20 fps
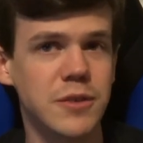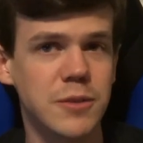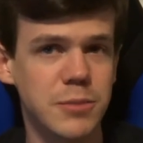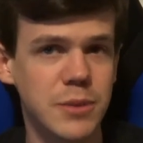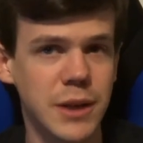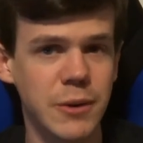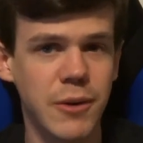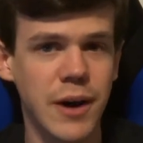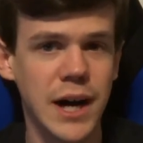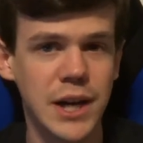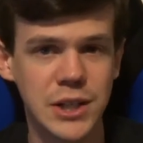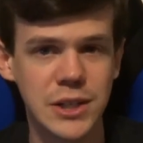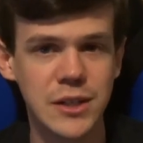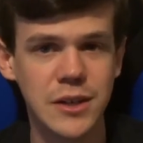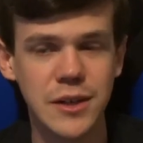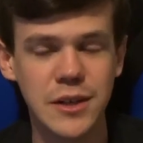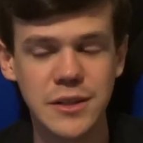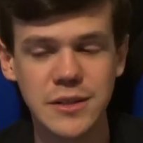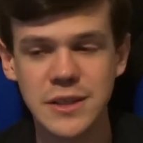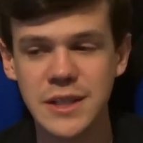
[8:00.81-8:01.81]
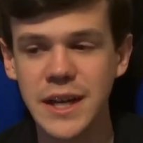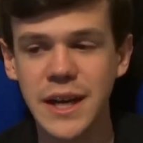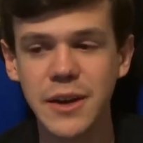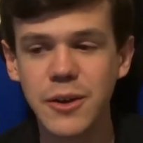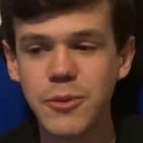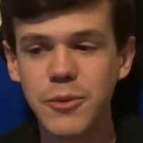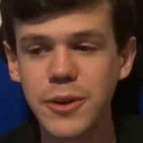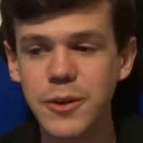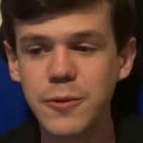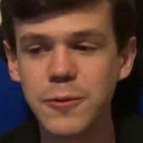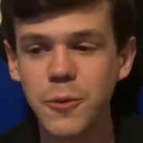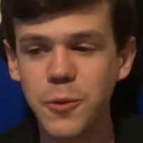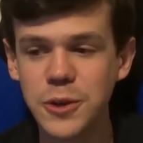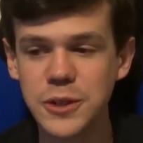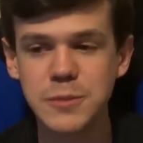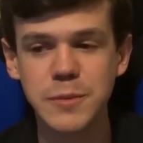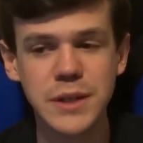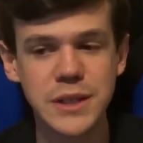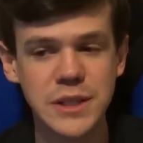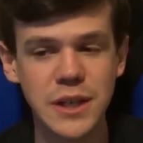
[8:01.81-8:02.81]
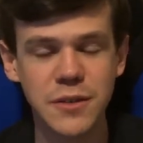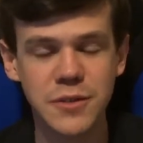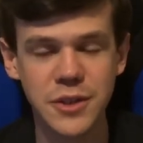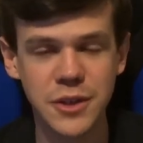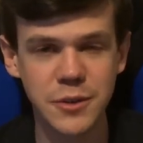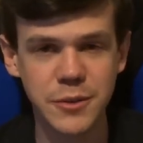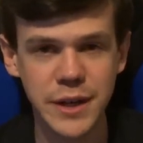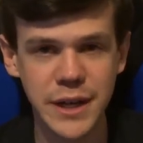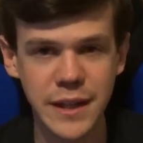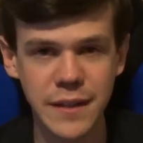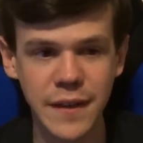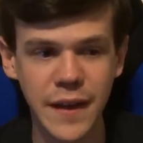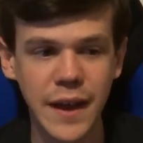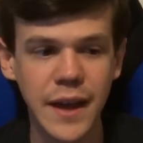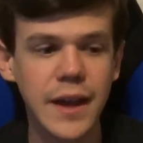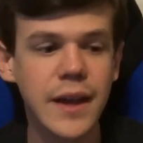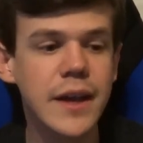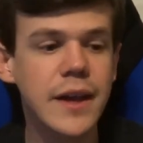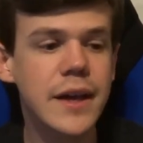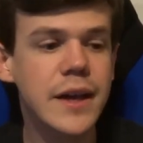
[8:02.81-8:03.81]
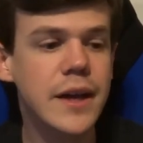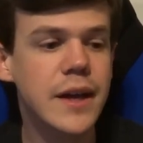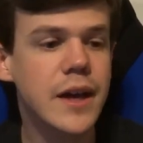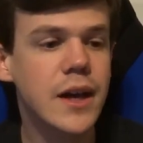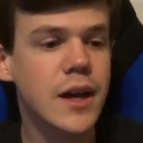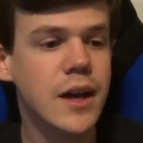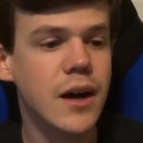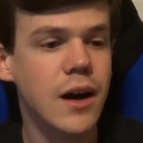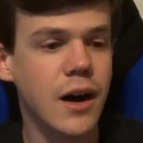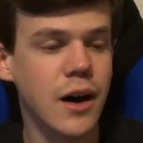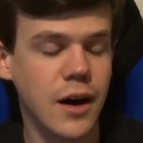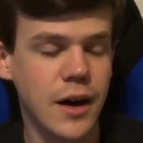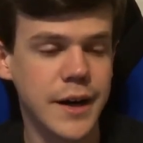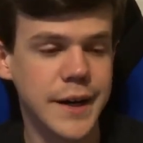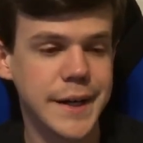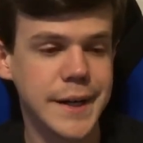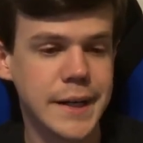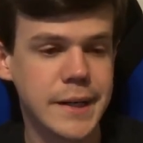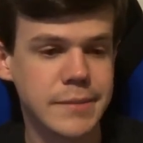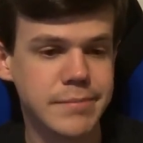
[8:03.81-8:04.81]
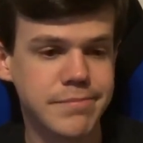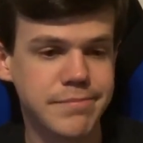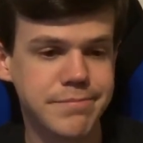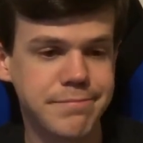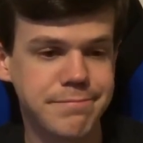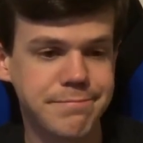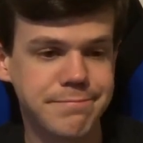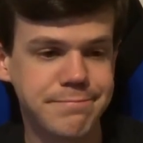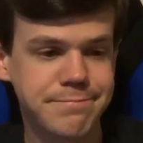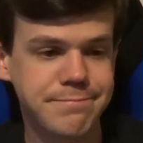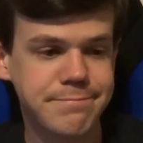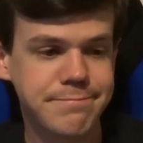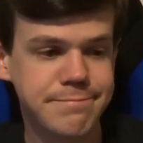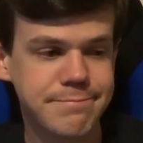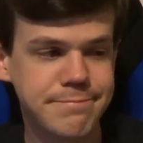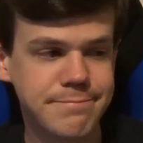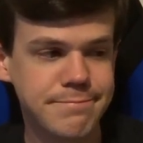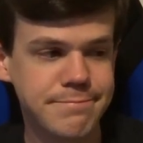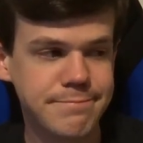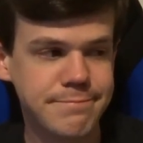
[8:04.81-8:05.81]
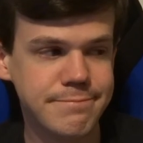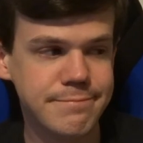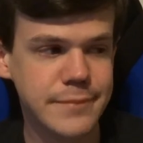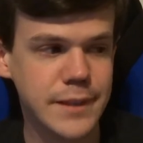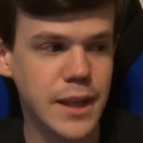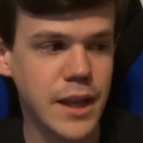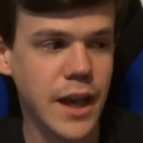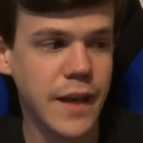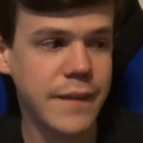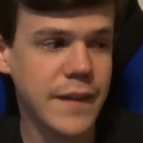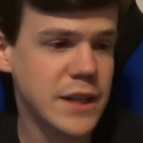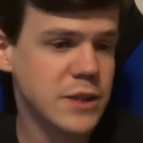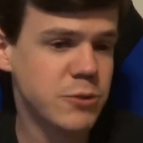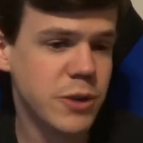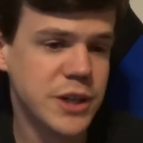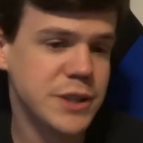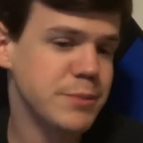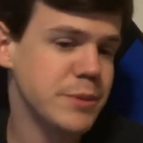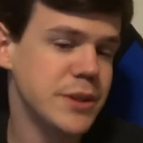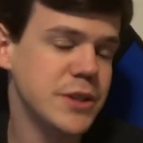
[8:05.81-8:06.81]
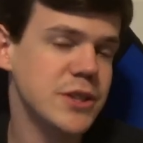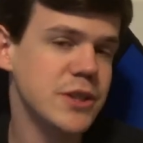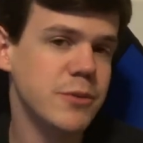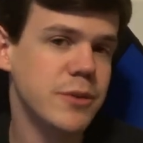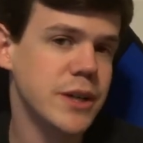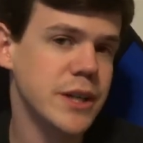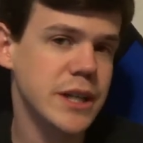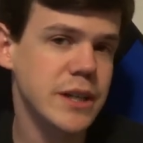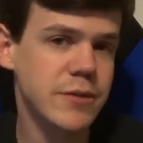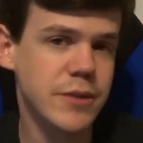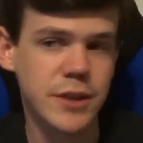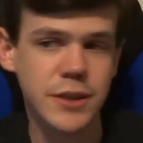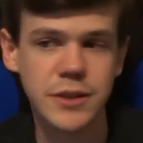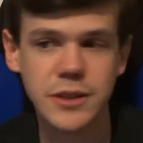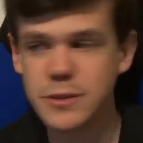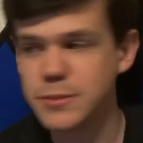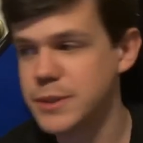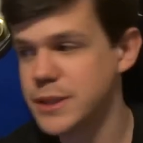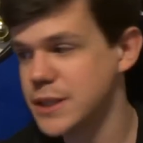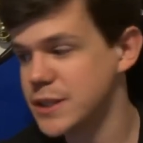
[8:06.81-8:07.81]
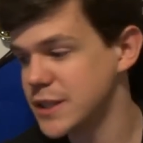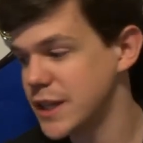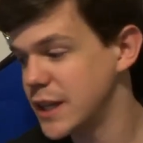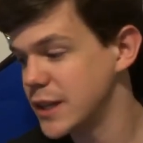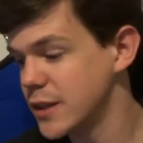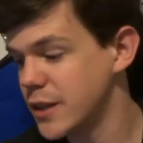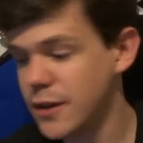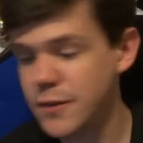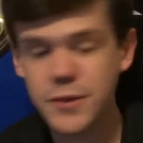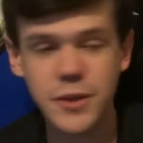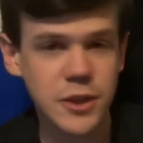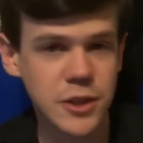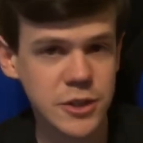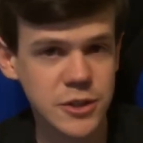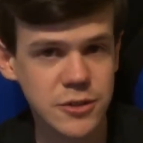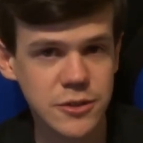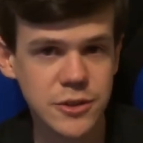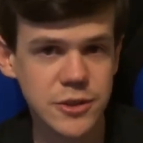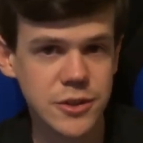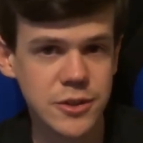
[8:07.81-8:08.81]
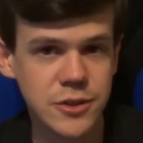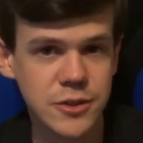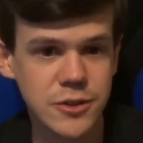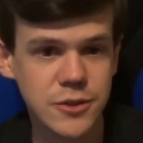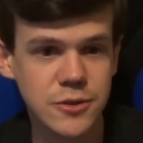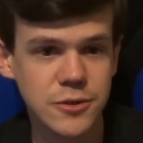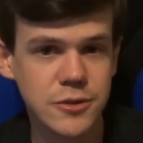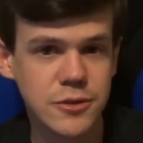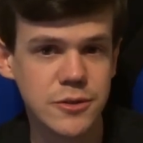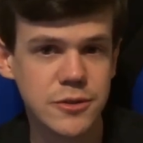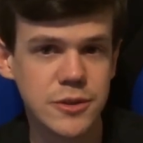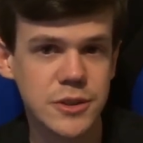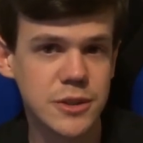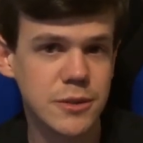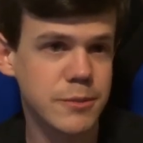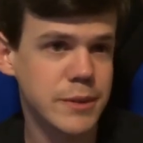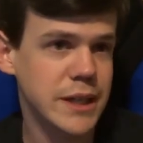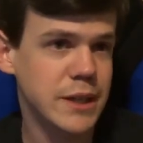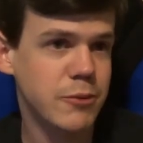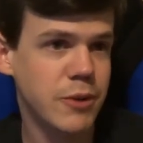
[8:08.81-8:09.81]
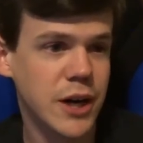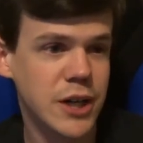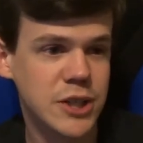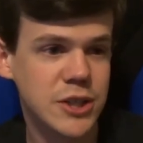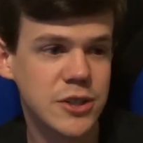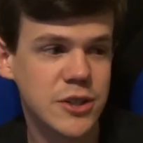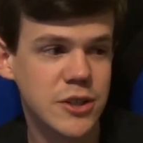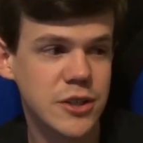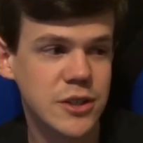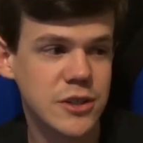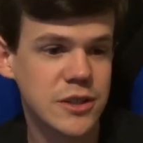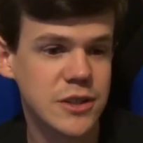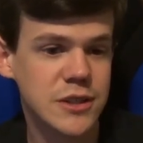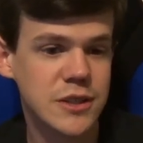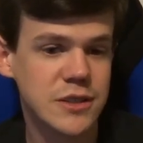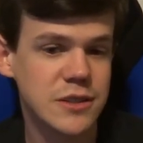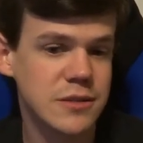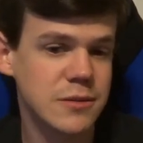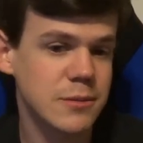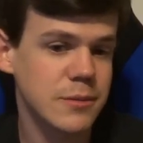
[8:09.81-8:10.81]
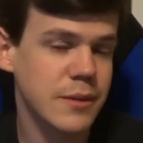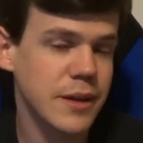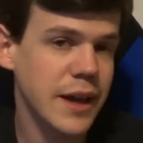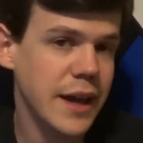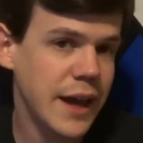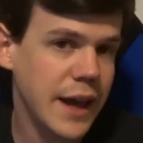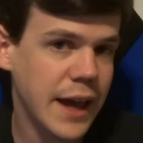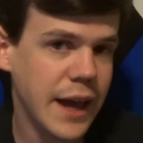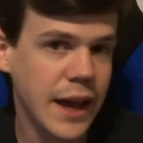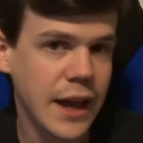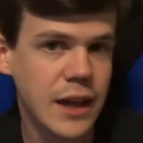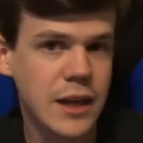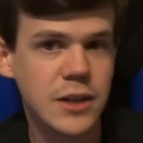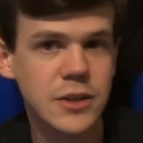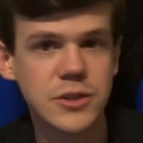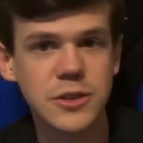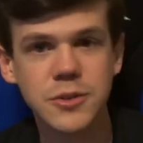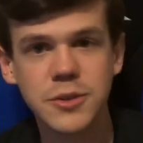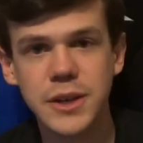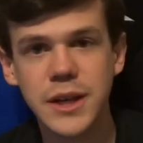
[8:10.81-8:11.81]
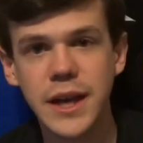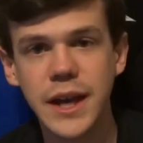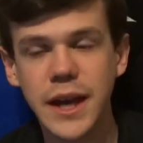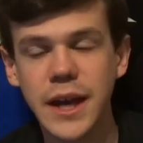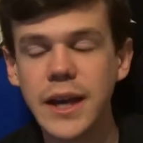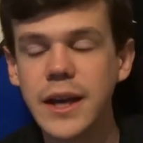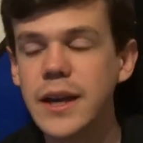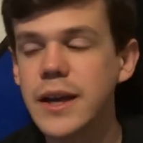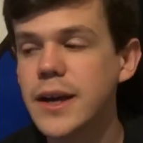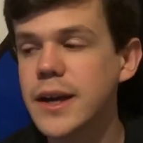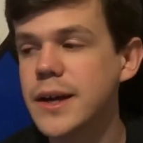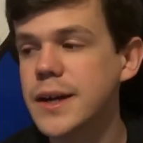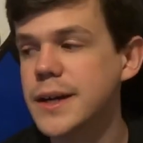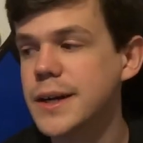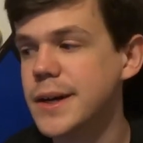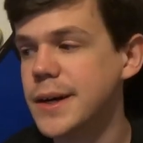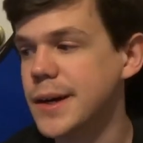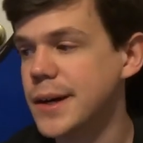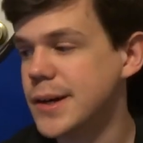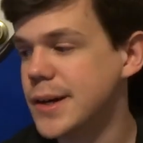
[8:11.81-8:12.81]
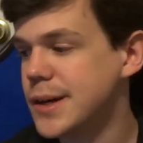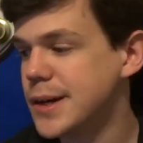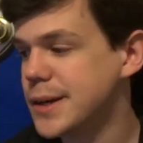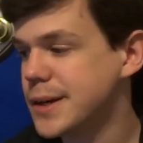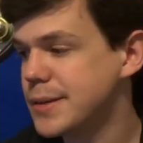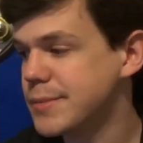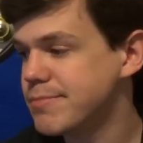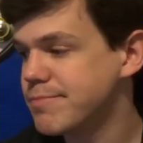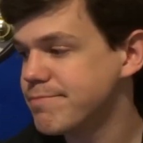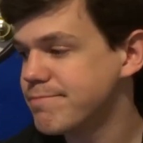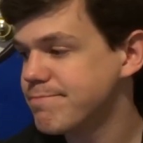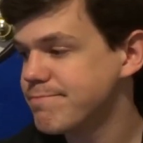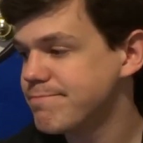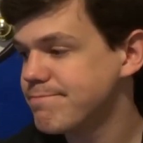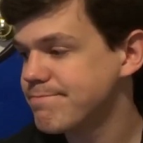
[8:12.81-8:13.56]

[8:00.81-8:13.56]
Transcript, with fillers: to play Watch Dogs, and I don't want to force myself to do anything. Um, and that's why it's been so uneven. It's because I love Dark Souls 2. To me, Watch Dogs is eh, it's okay. Um,